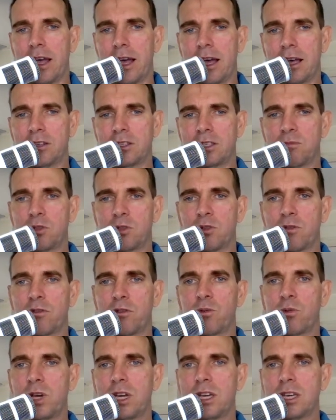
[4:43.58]
some sort of
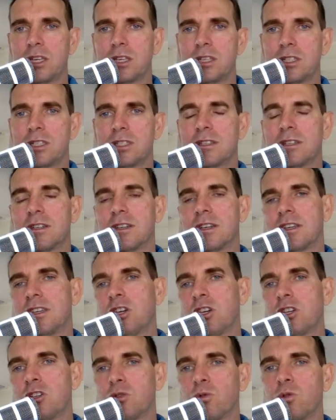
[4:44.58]
quiz. You
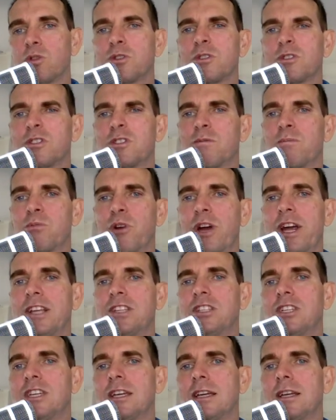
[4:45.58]
can do all sorts of
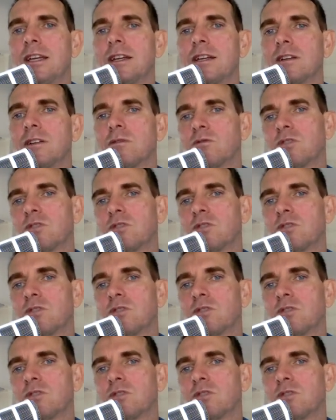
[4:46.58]
branching